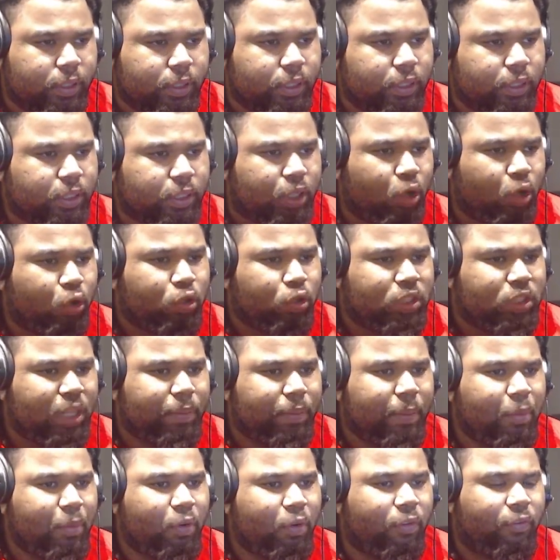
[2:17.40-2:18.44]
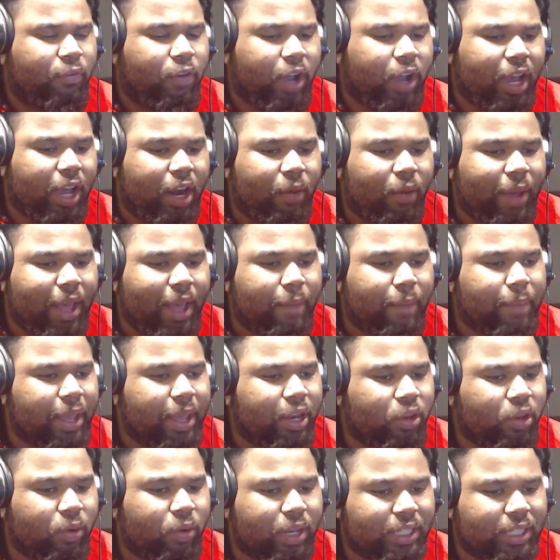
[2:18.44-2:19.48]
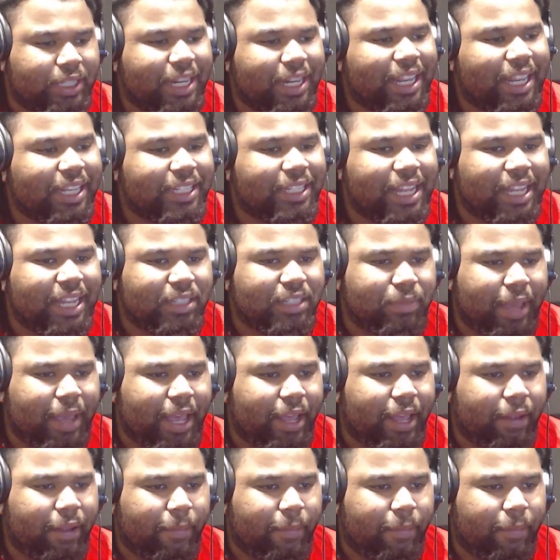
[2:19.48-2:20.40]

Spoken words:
Told C people to fuck out the way I've been doing it to these niggas, man.